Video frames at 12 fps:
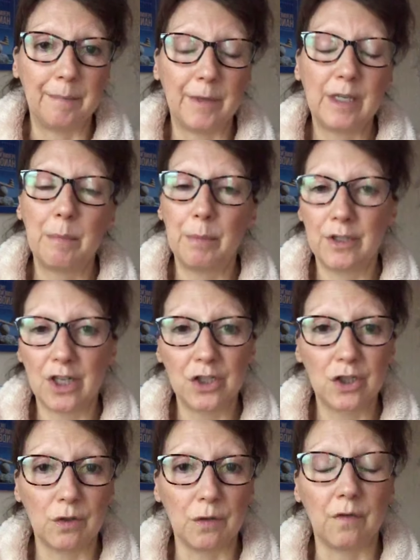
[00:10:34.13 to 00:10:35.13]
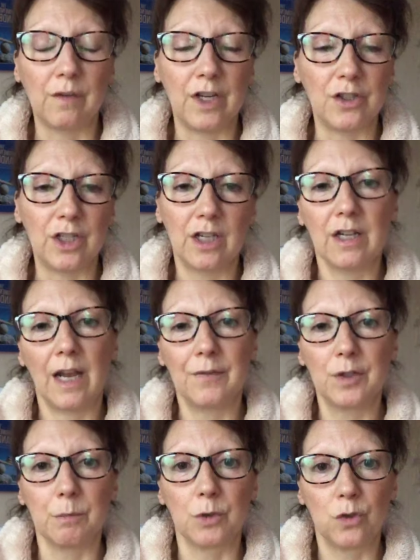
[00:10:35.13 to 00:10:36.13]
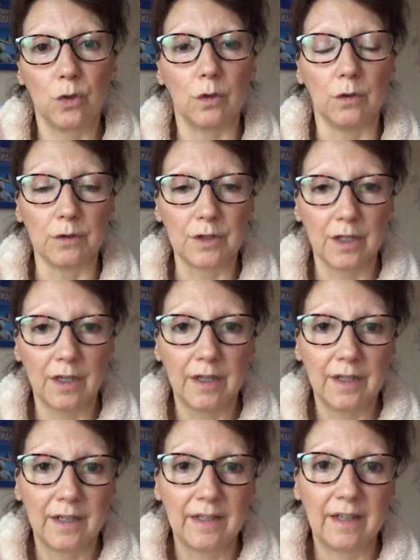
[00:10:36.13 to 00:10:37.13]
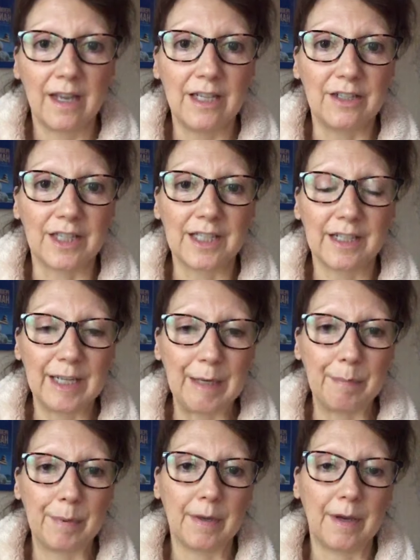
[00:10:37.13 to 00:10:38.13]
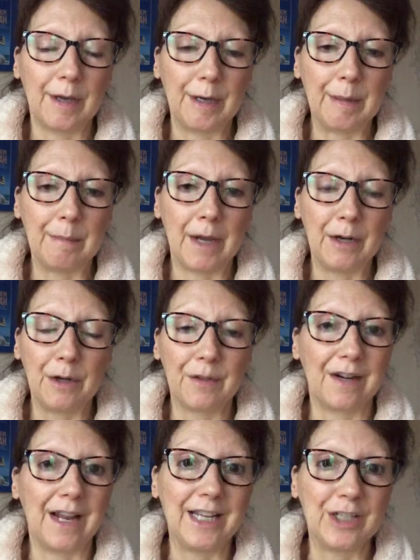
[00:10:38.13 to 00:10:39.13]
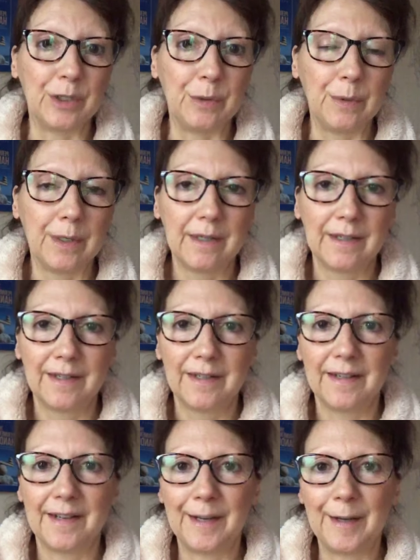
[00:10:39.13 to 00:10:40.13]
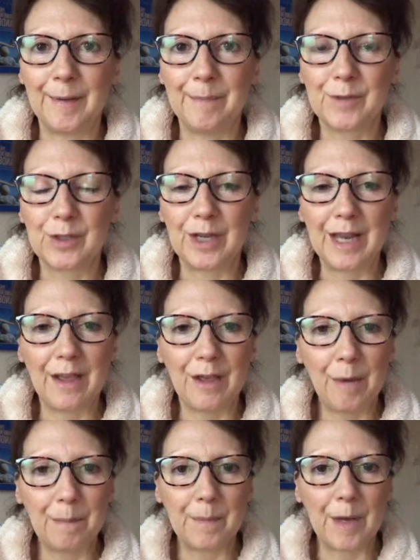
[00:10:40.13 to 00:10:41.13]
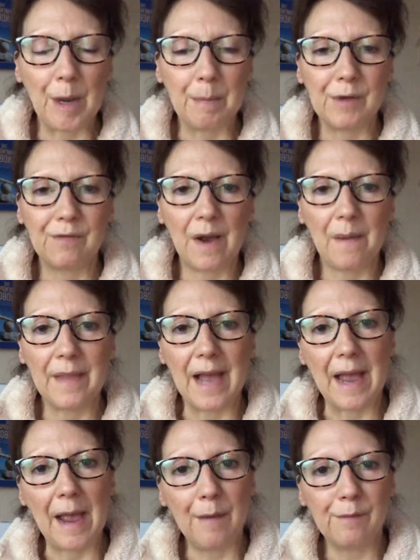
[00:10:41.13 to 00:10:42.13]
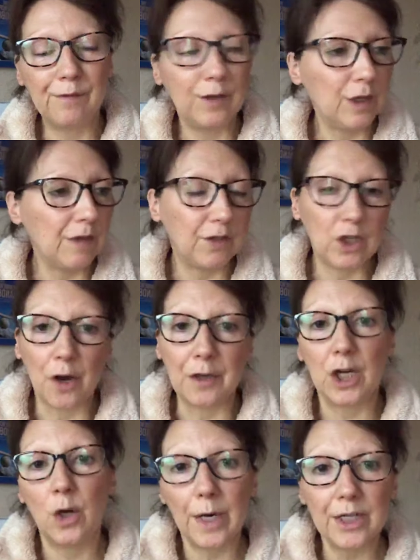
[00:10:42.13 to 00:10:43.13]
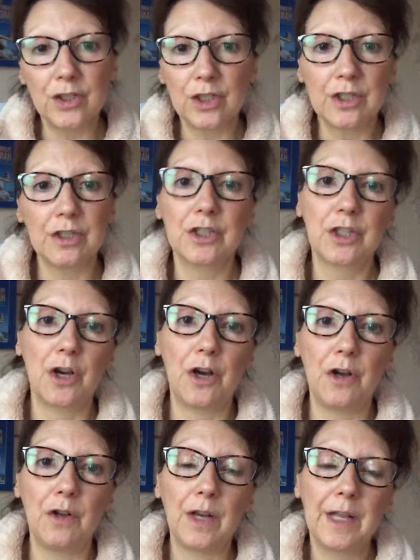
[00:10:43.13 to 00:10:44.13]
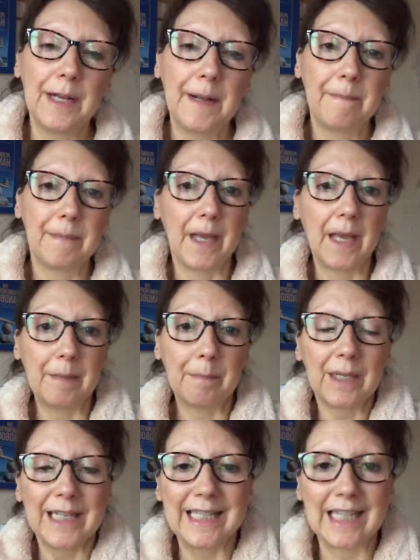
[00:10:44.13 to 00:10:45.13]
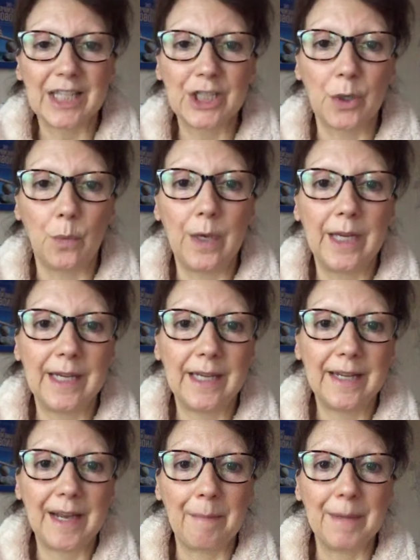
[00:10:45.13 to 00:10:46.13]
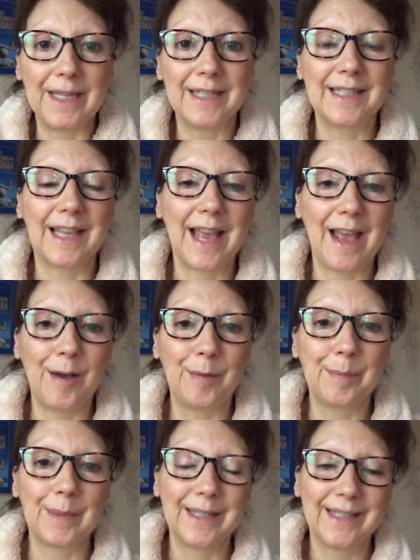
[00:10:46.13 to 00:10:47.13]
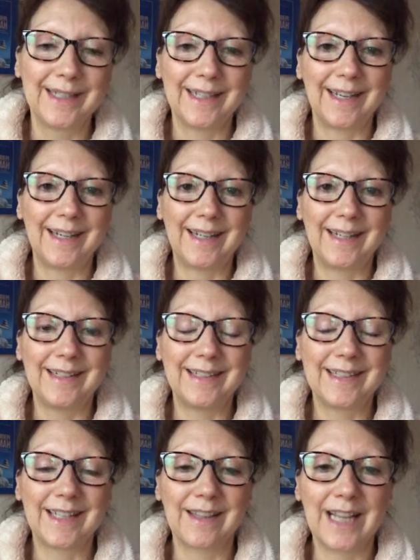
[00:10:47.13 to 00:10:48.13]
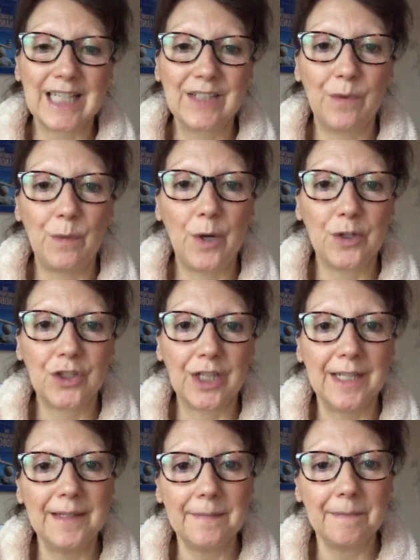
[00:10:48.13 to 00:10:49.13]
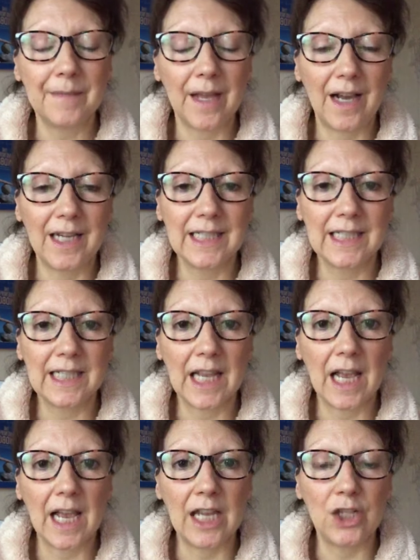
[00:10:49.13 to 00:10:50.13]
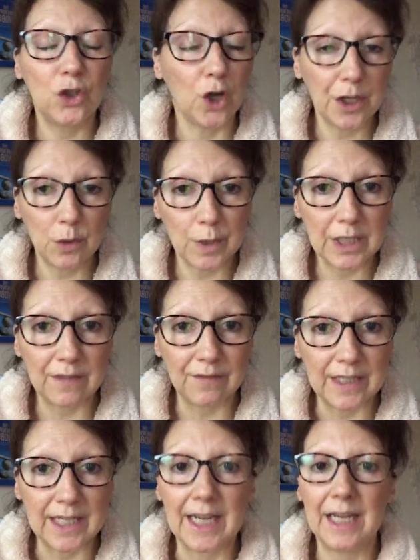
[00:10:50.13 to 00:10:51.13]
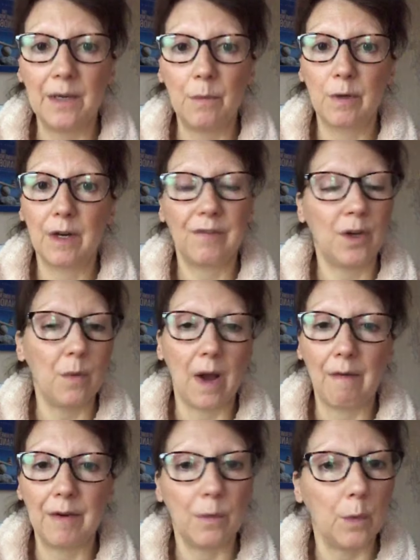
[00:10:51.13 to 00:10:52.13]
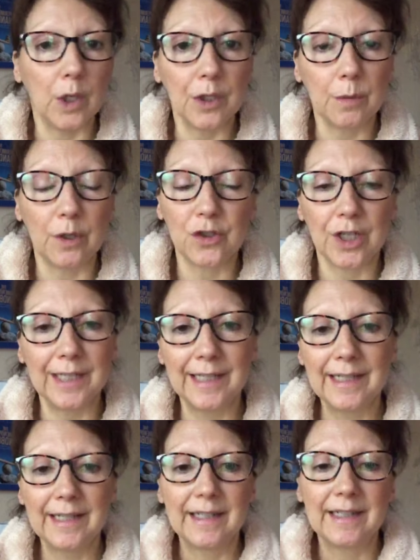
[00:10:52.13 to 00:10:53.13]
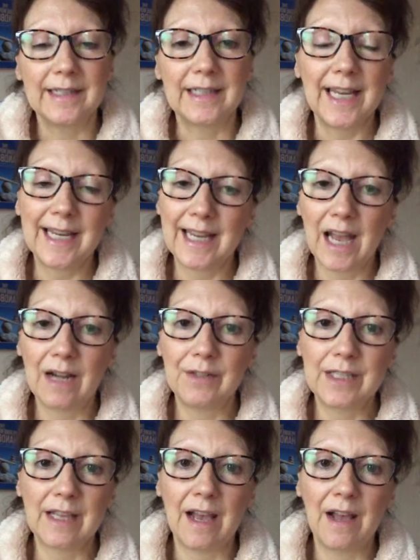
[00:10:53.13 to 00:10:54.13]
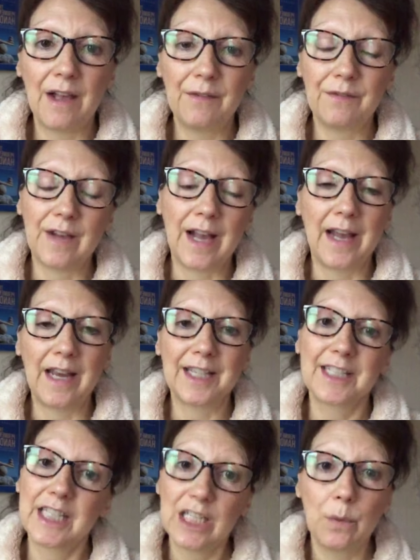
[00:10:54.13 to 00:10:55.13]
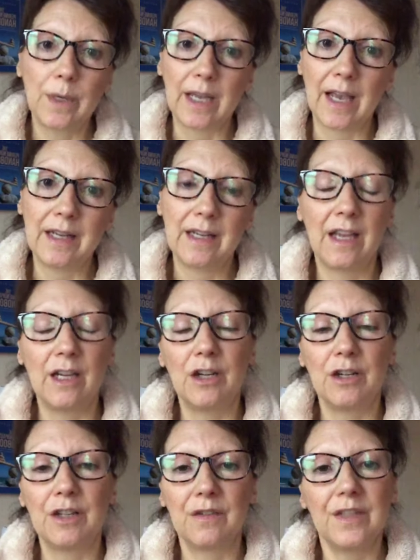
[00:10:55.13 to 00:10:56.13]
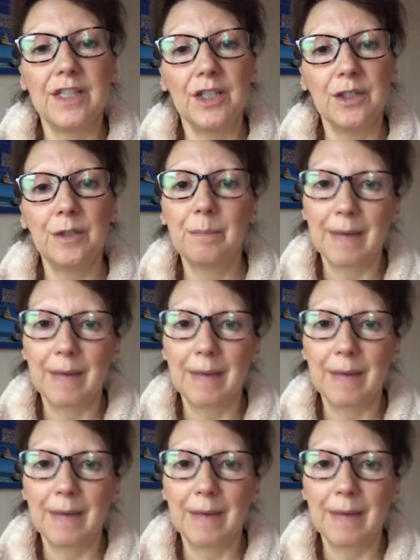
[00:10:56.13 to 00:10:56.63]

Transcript: In your progesterone phase, you can have some struggles getting to sleep. I know that I do. I hope you found that helpful. If you've got any questions at all, then please ask away. I'm here to help. And thanks for watching. And enjoy the rest of your day, wherever you are in the world watching. Take care of yourself, and I'll see you again in another video.